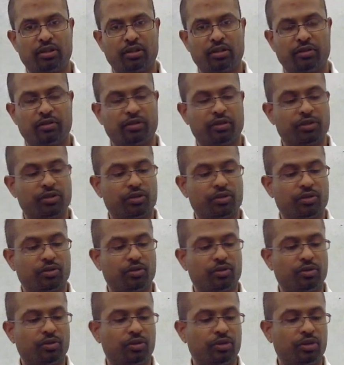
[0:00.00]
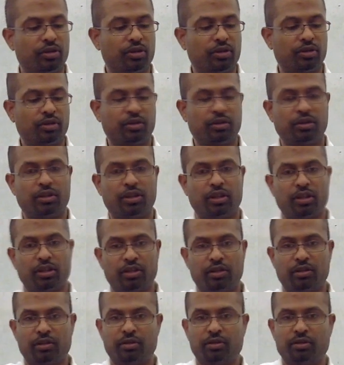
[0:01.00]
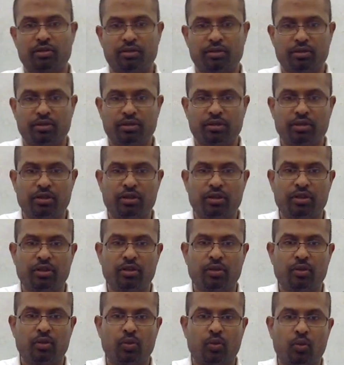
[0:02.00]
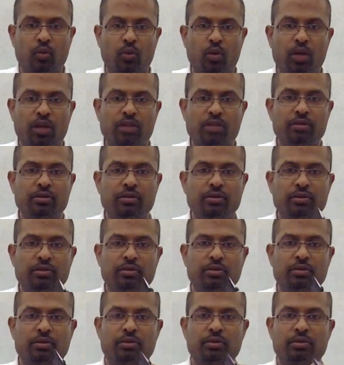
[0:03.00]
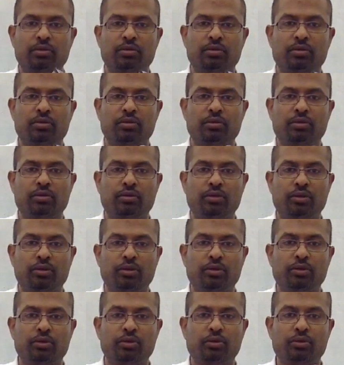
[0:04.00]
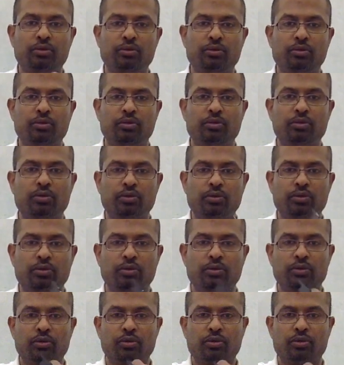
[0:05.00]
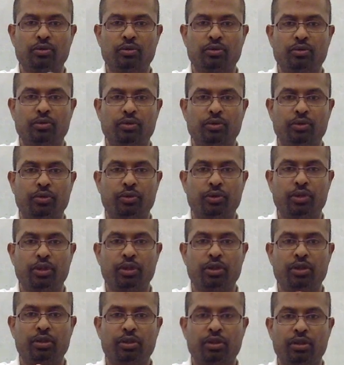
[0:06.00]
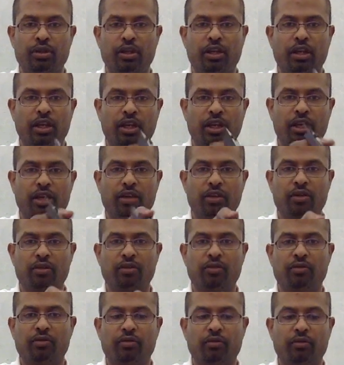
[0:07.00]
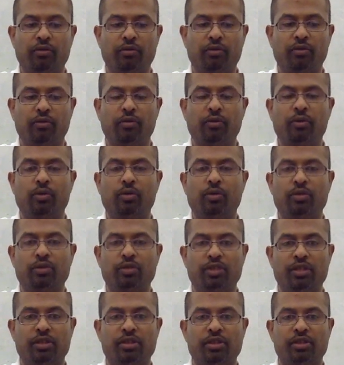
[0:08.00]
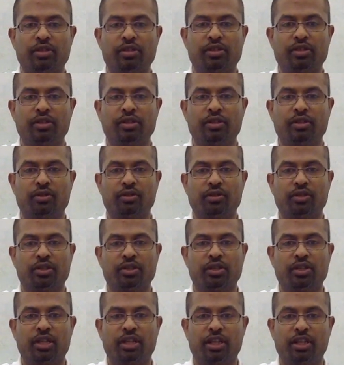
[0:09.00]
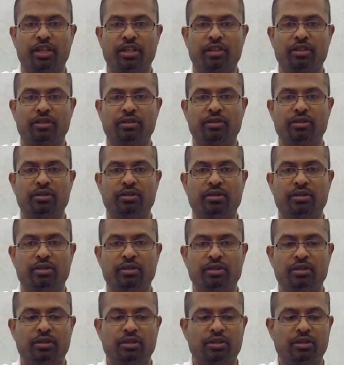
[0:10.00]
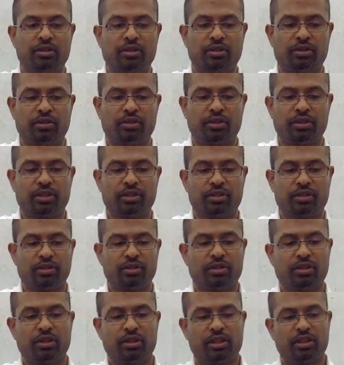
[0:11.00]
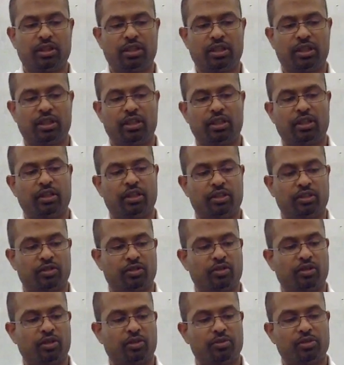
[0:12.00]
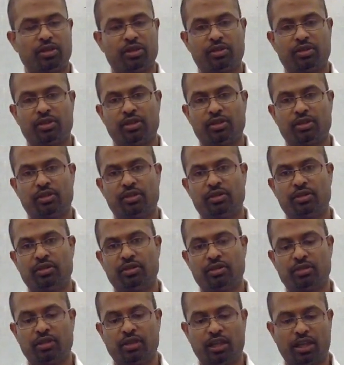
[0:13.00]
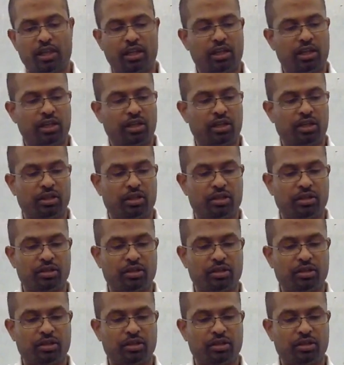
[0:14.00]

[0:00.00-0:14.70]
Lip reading: if I show you here, there are 1, 2, 3 and 4 sun sensors on the side. Right? And there's top sun sensor, and